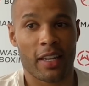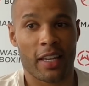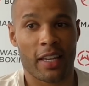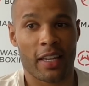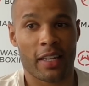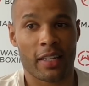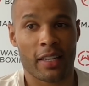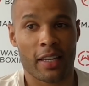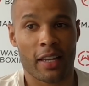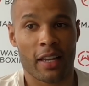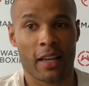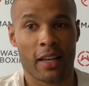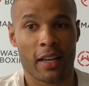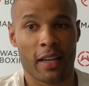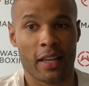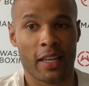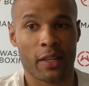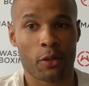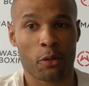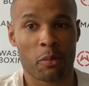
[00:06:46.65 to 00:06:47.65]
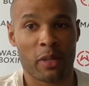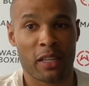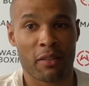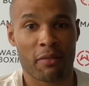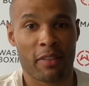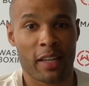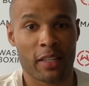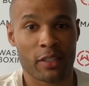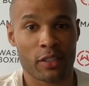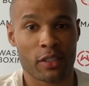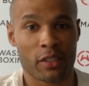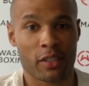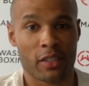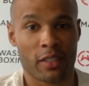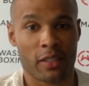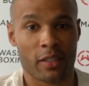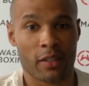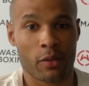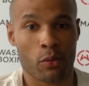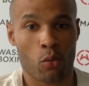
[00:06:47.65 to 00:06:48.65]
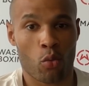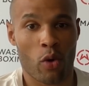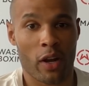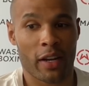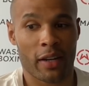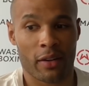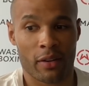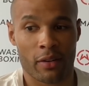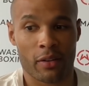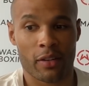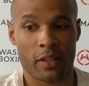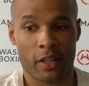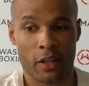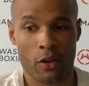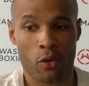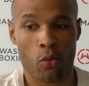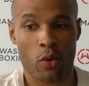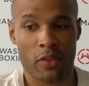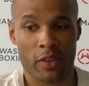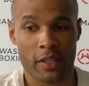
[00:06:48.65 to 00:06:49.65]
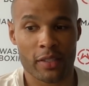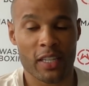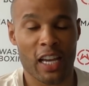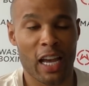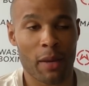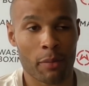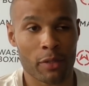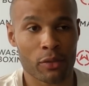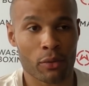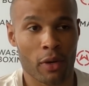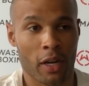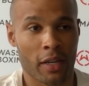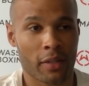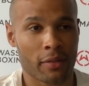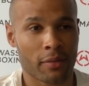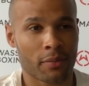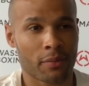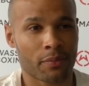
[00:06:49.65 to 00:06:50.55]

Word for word: in uh, it will be avenged when you know when the time is right.